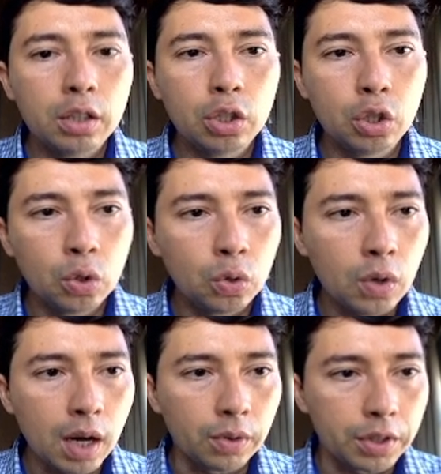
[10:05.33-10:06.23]
to
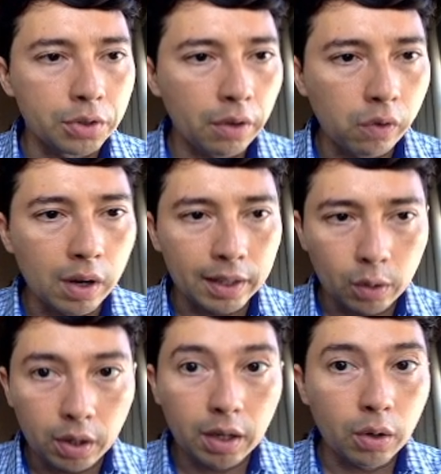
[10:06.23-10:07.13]
another software,
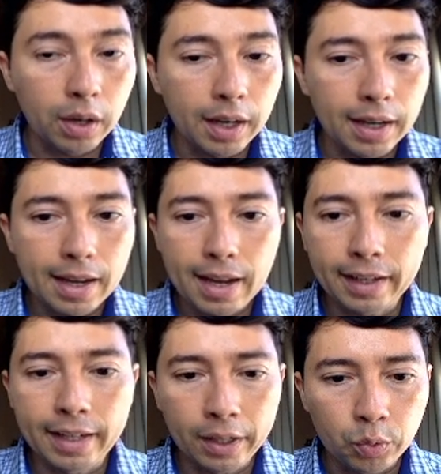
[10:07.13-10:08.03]

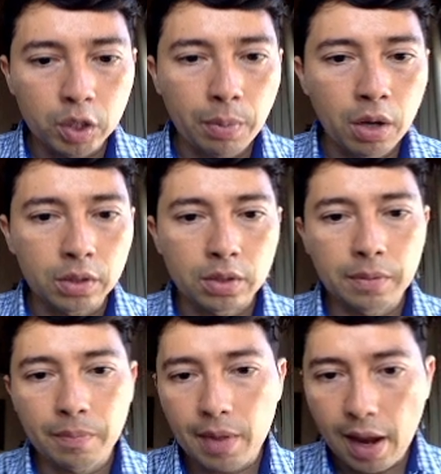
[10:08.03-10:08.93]
GetResponse.
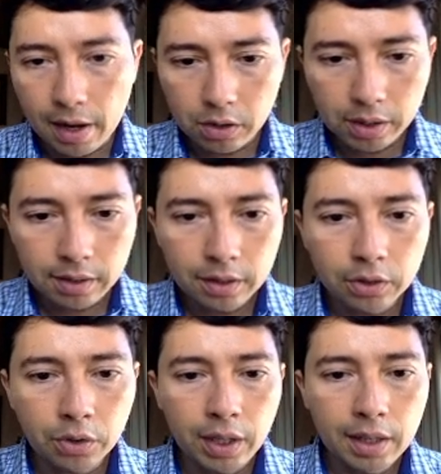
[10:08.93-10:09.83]
And as you can see on the
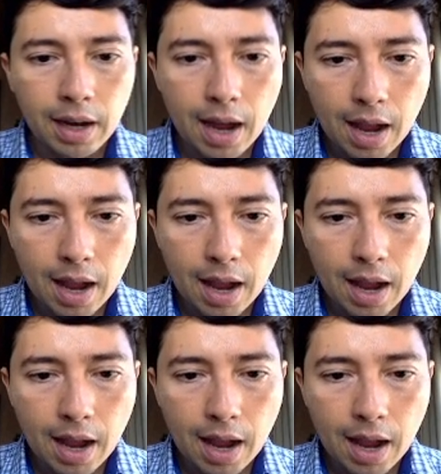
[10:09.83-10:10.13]
screen,